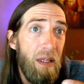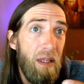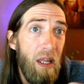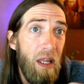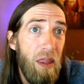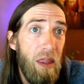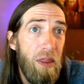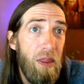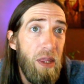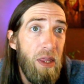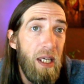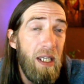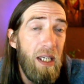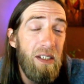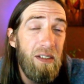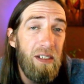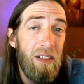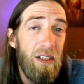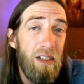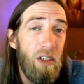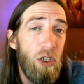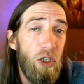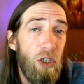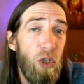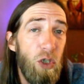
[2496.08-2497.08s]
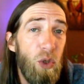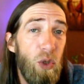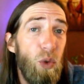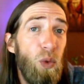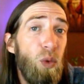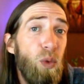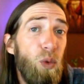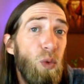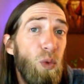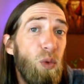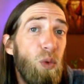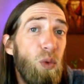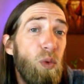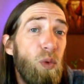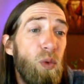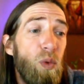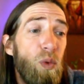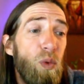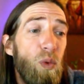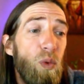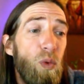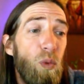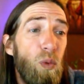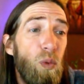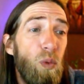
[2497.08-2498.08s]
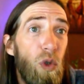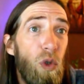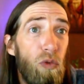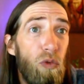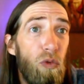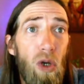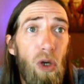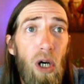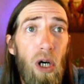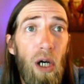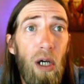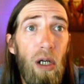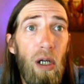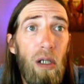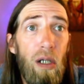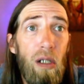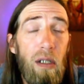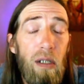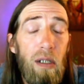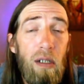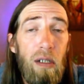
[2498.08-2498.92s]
the things I knew were wrong.